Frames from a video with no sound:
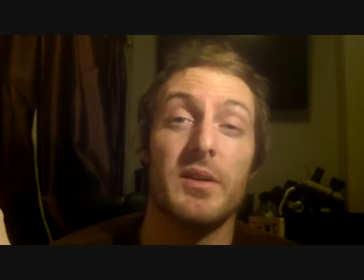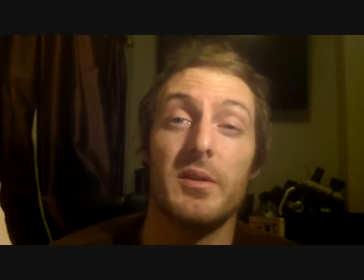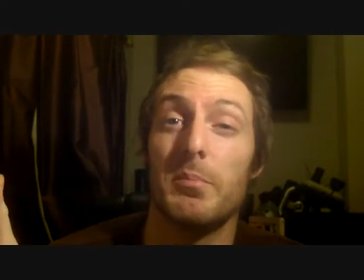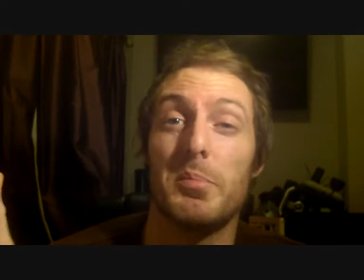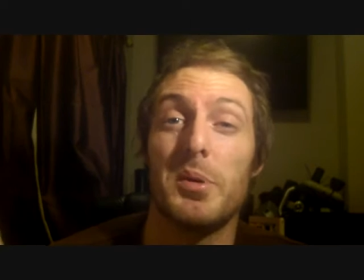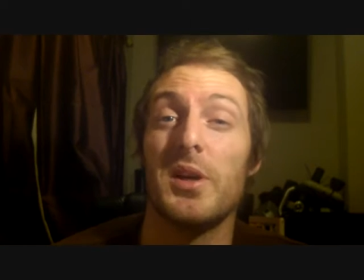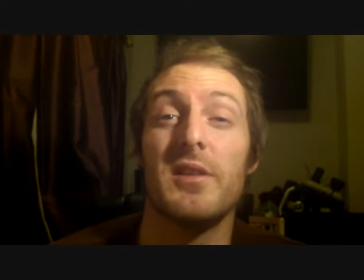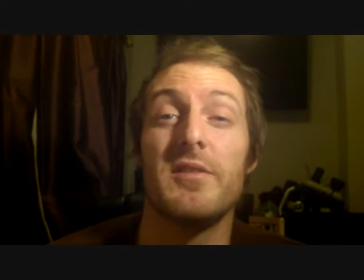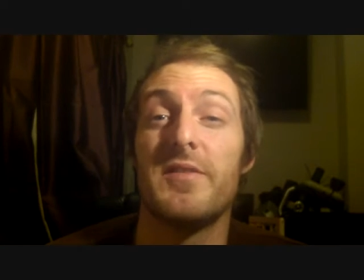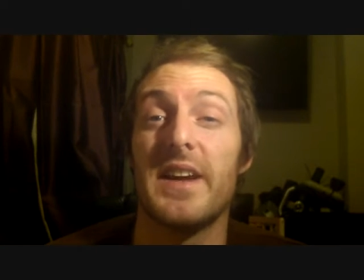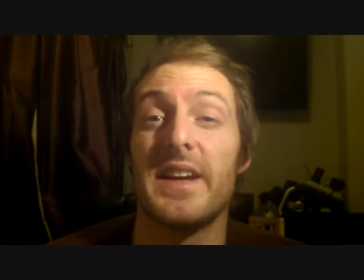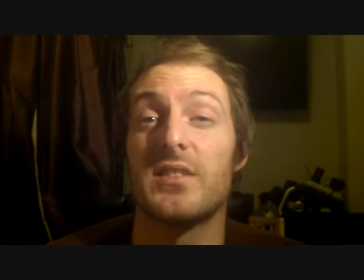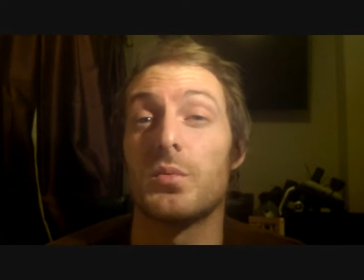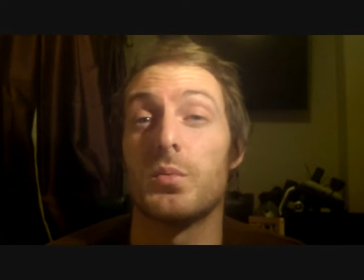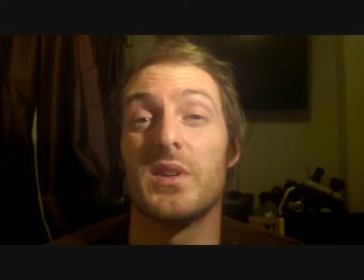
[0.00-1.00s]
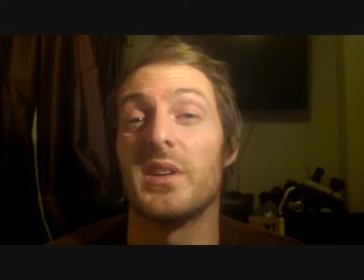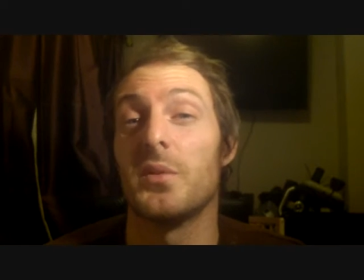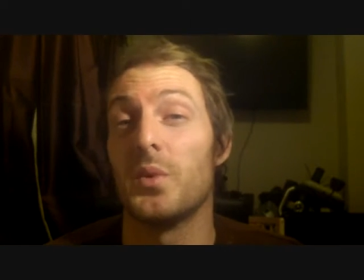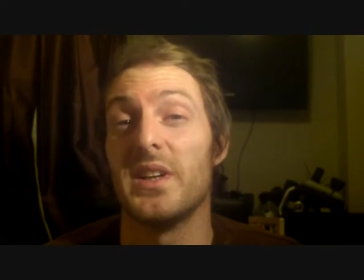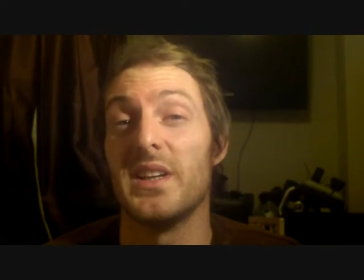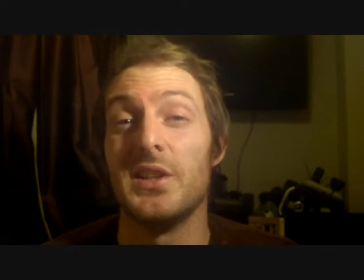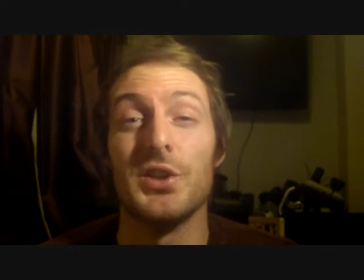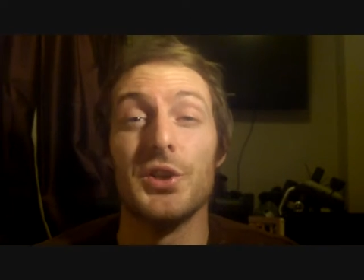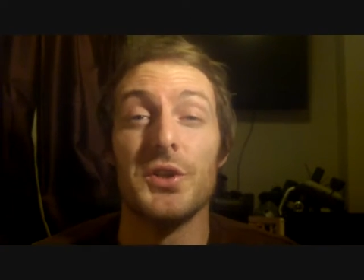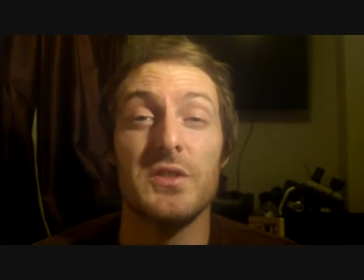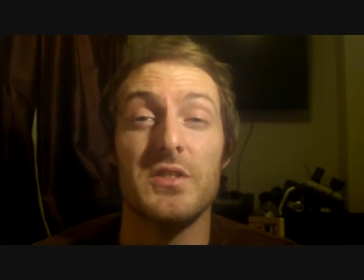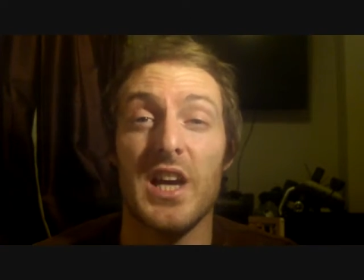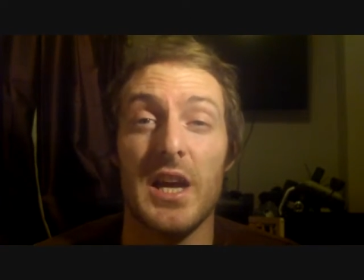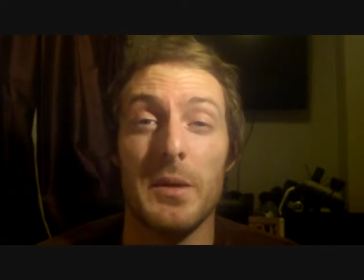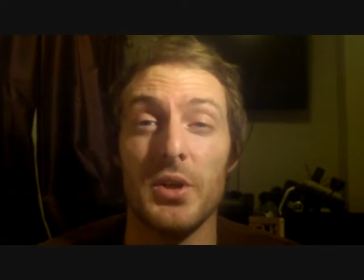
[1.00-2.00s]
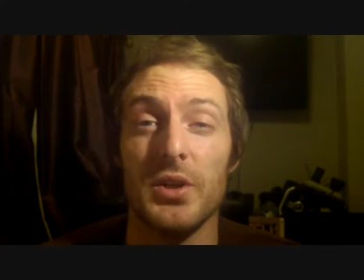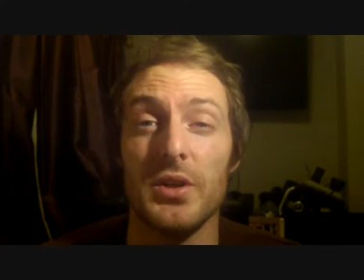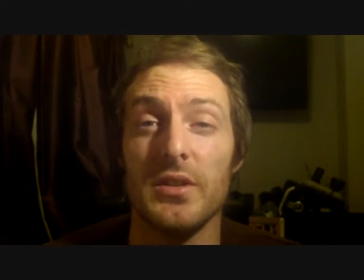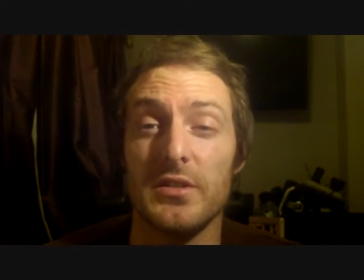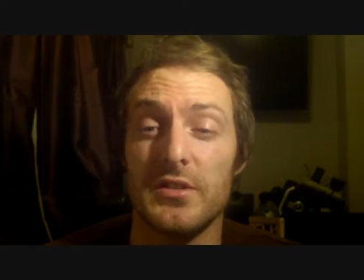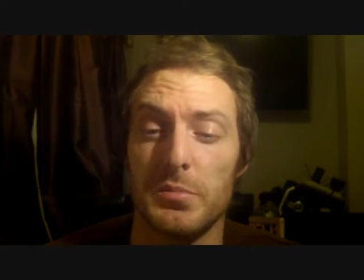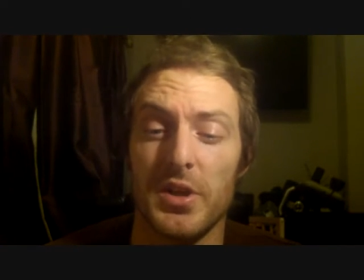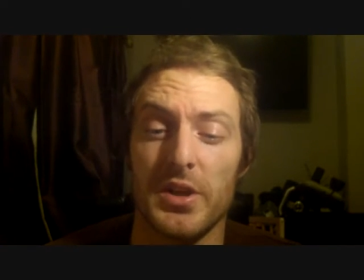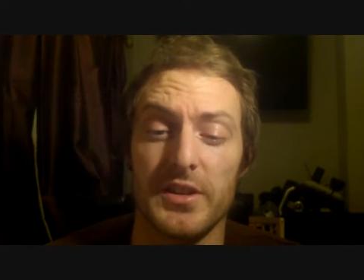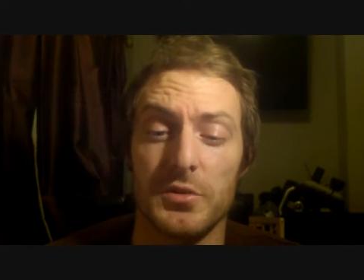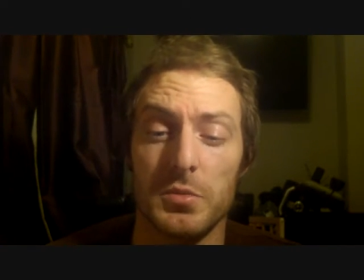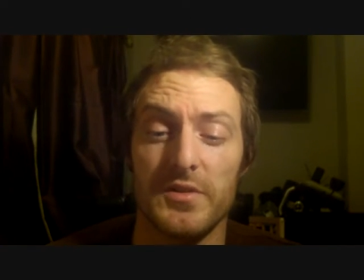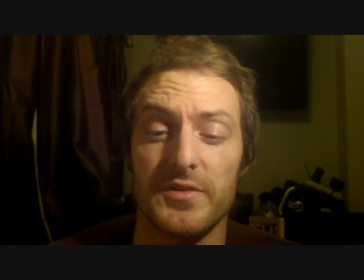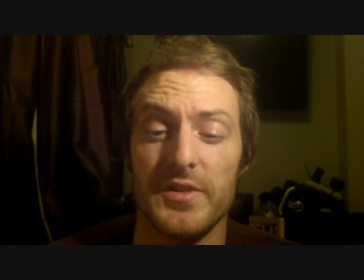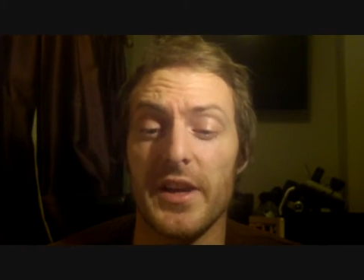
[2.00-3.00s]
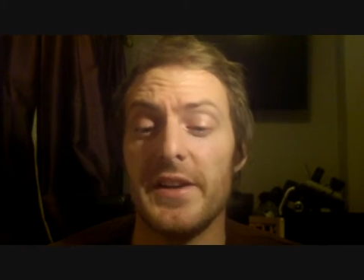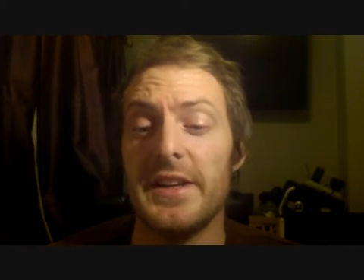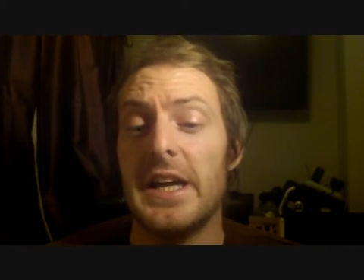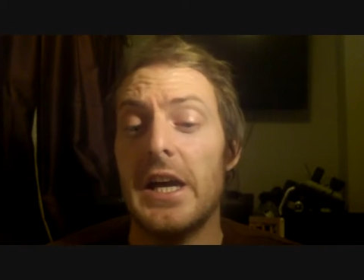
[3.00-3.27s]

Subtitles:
perfect with no time at all, to be honest with you.